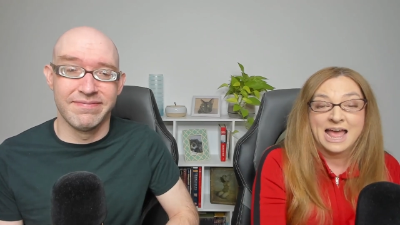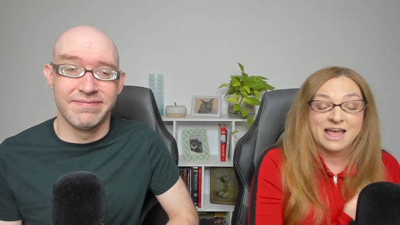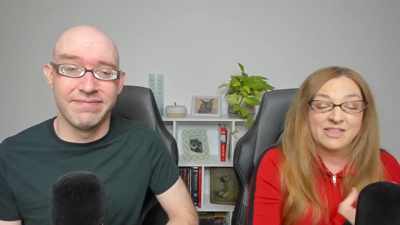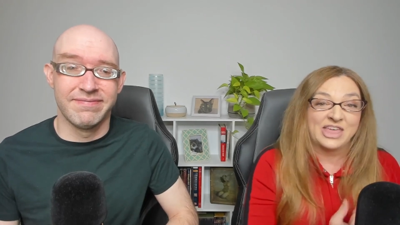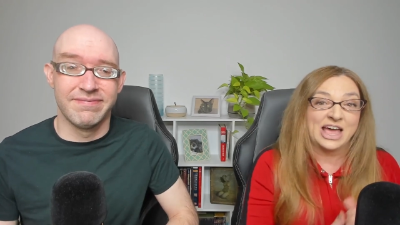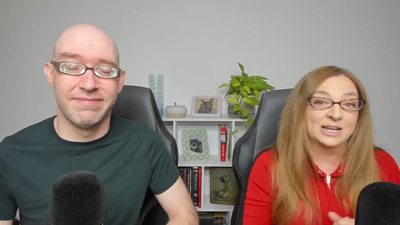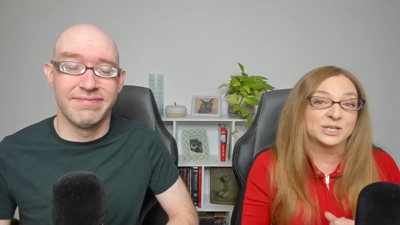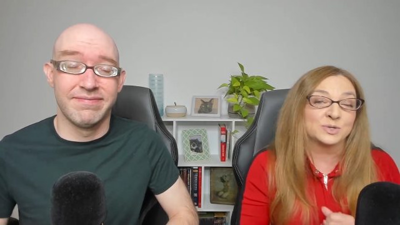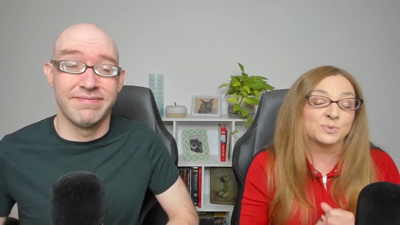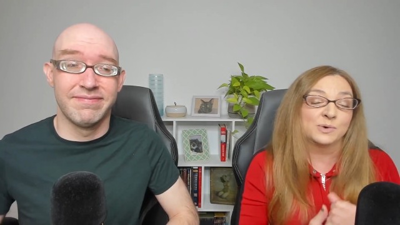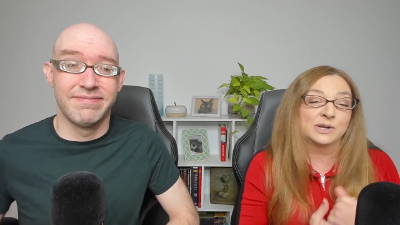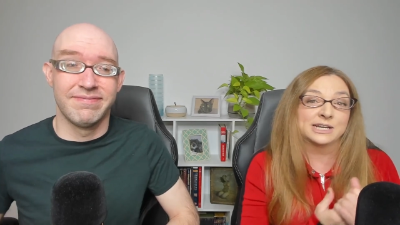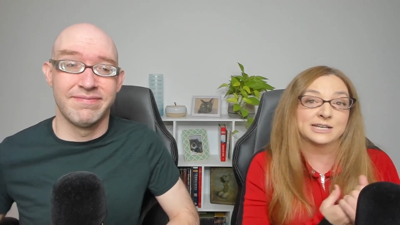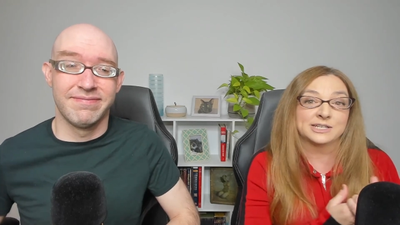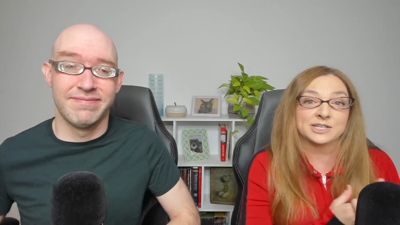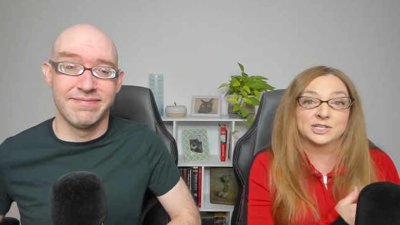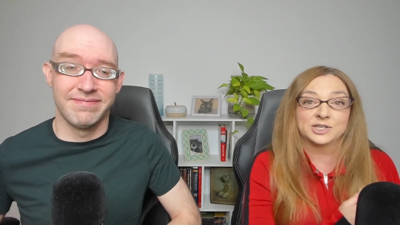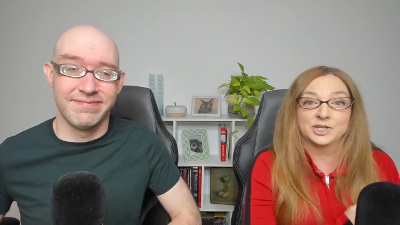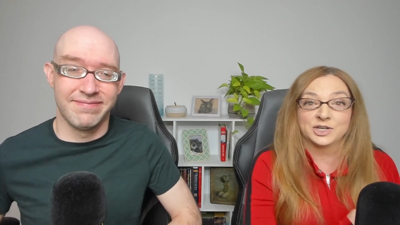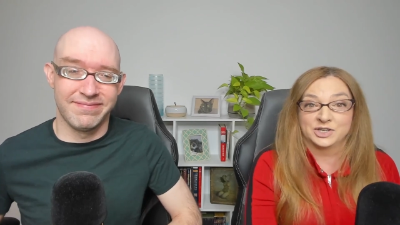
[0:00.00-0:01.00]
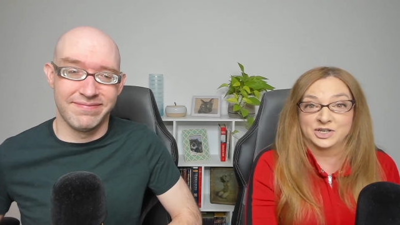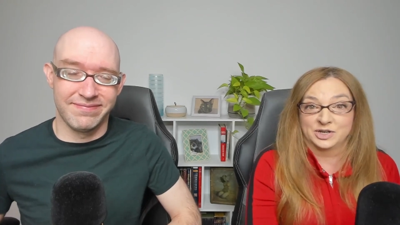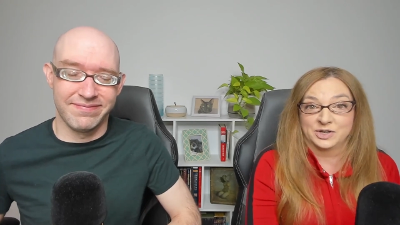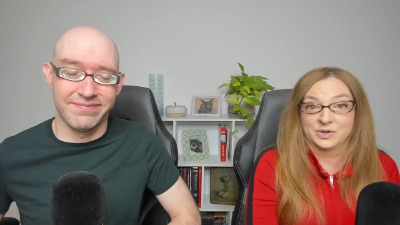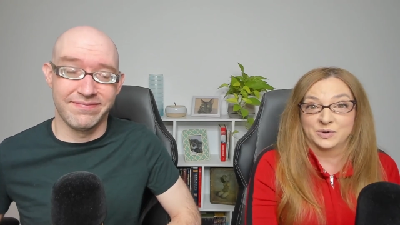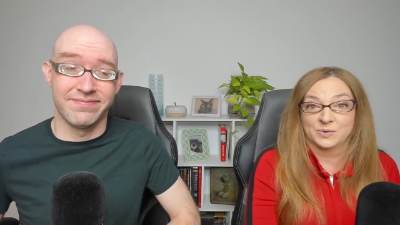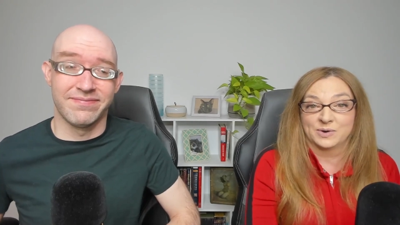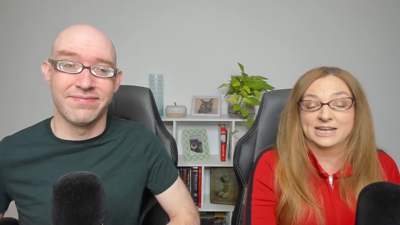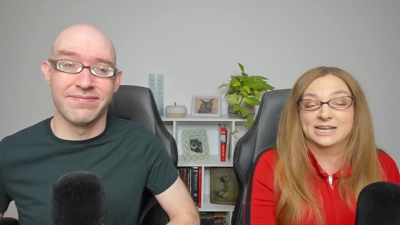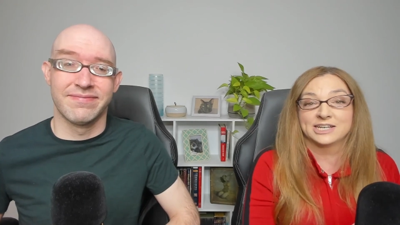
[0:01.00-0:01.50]
Speaker 1: That's what it's to
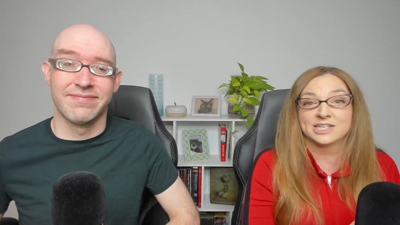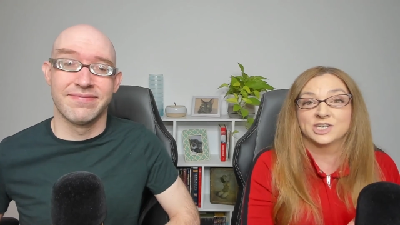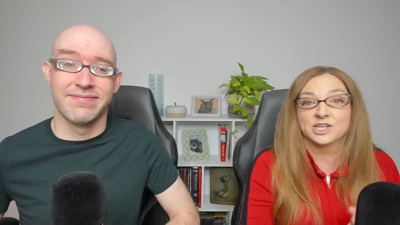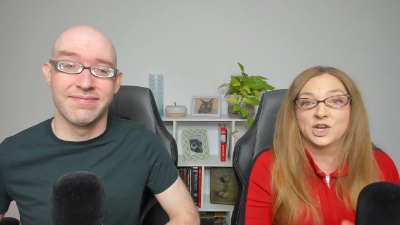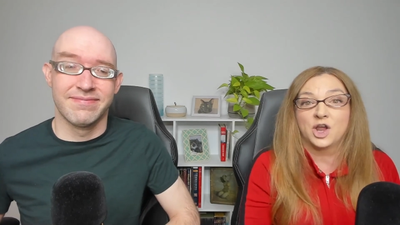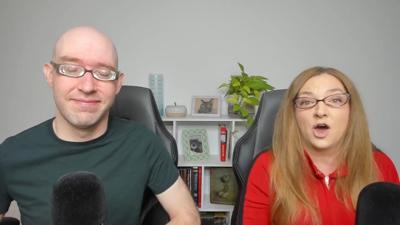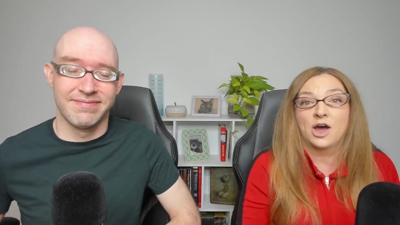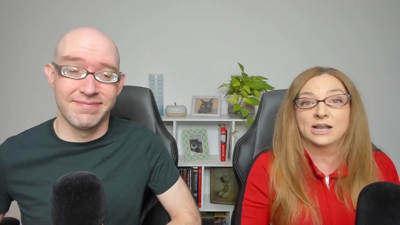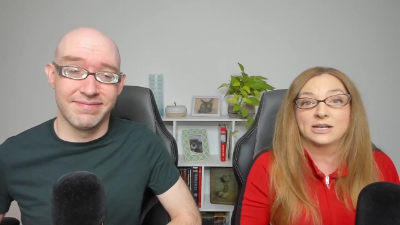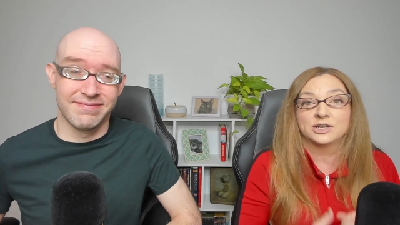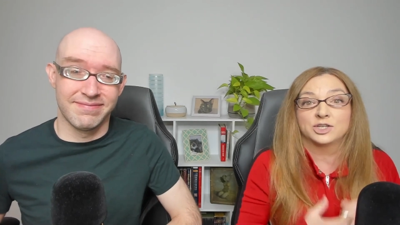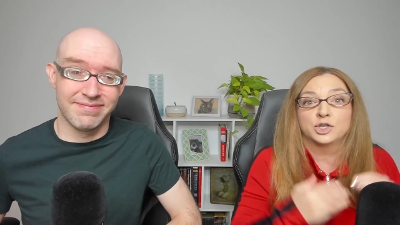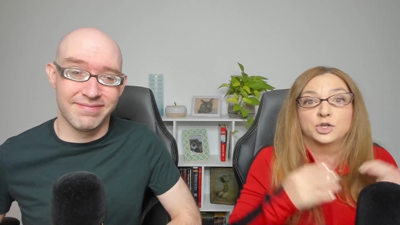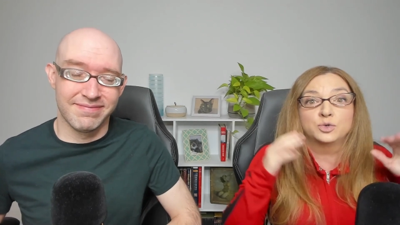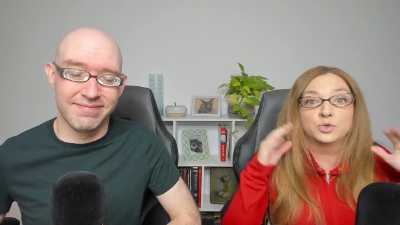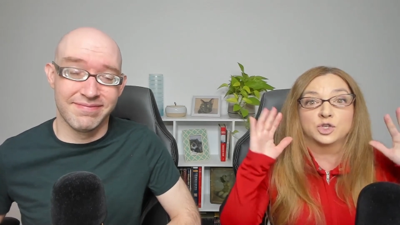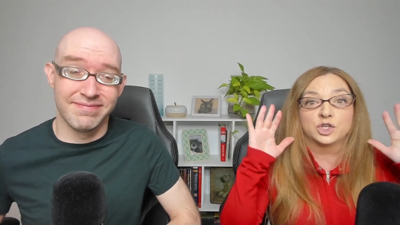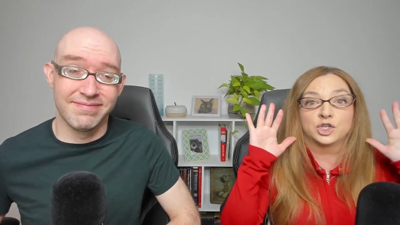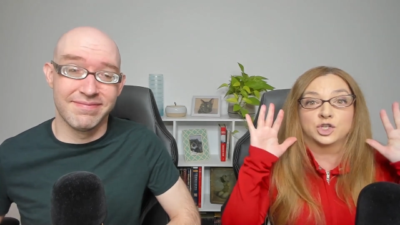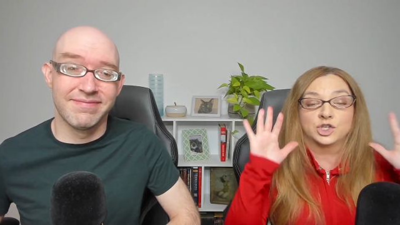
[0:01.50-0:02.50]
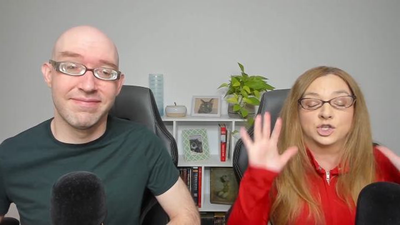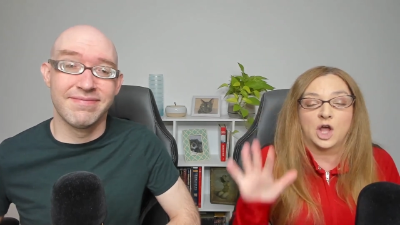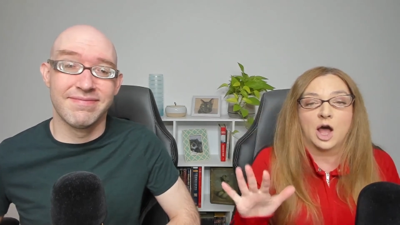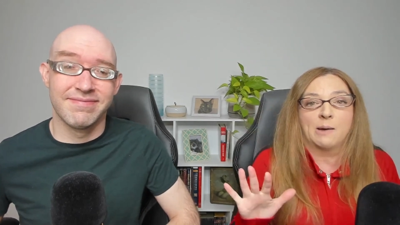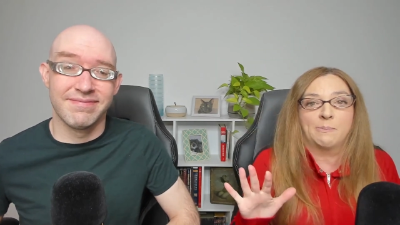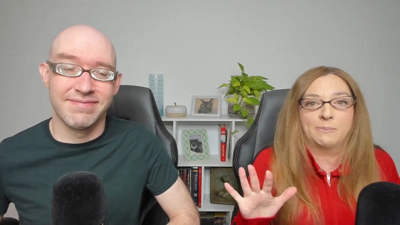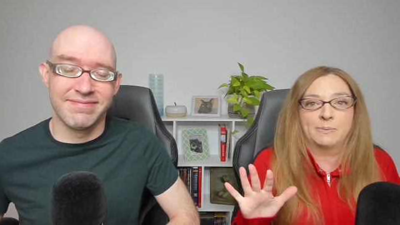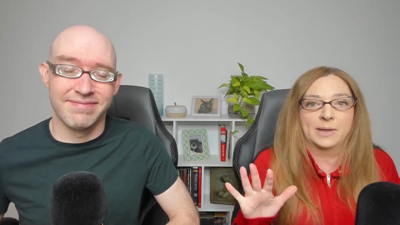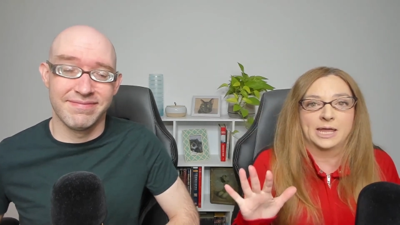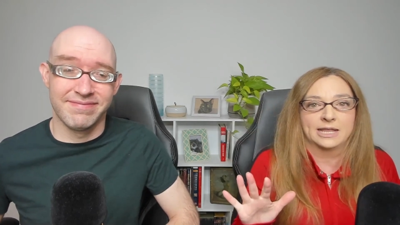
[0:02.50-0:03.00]
do. It is not to
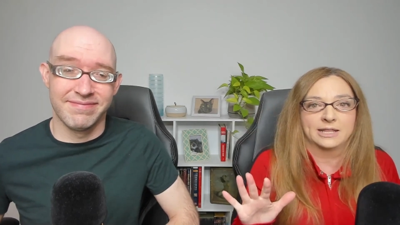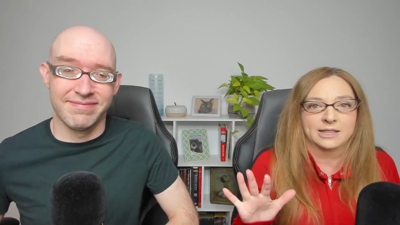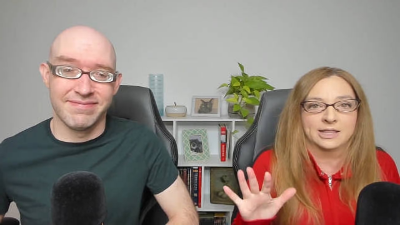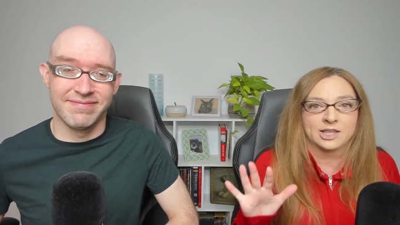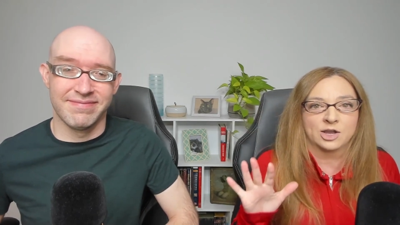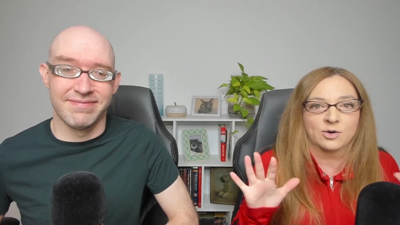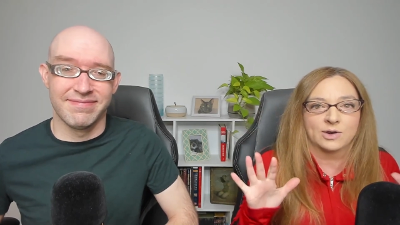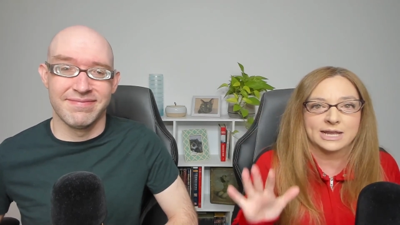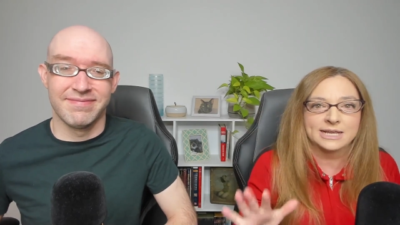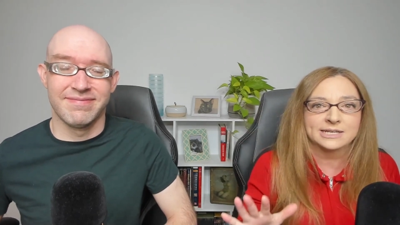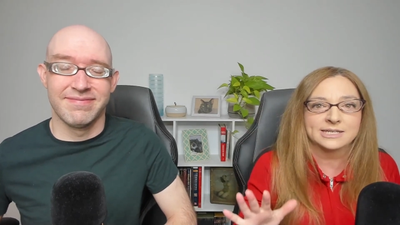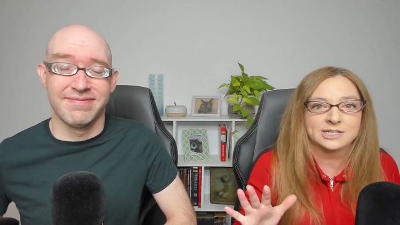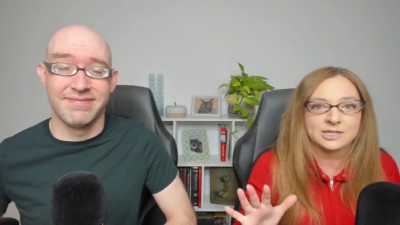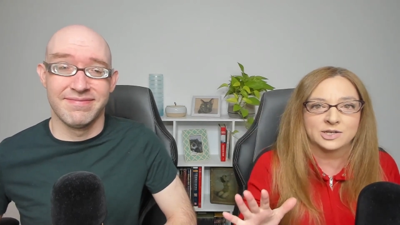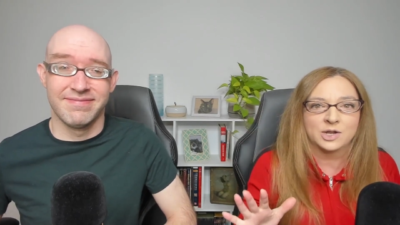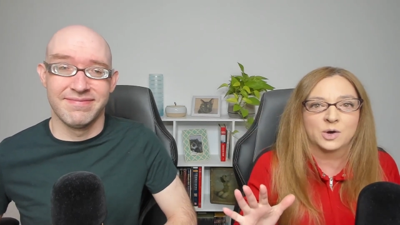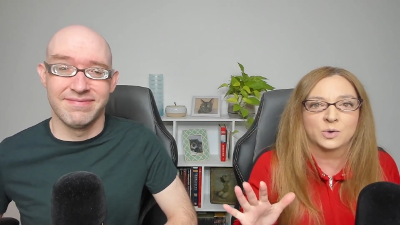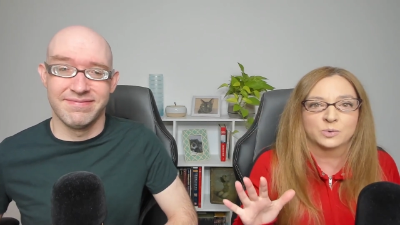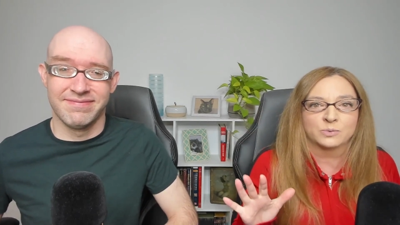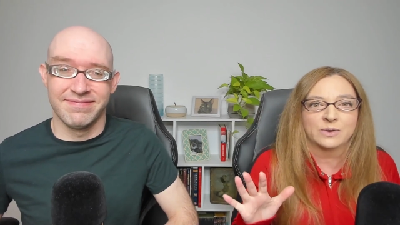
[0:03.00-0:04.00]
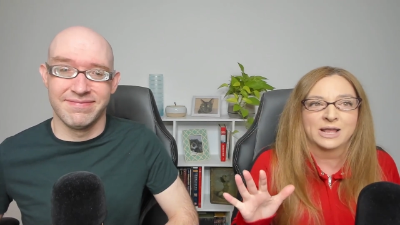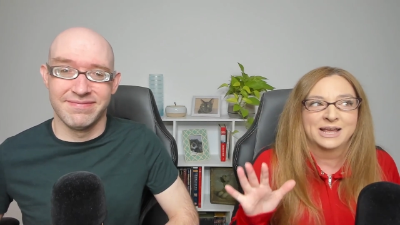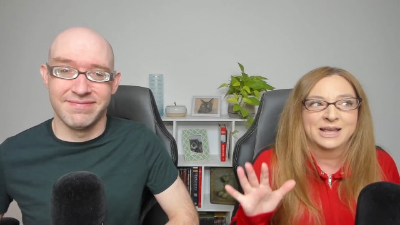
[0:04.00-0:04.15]
stop it. There is no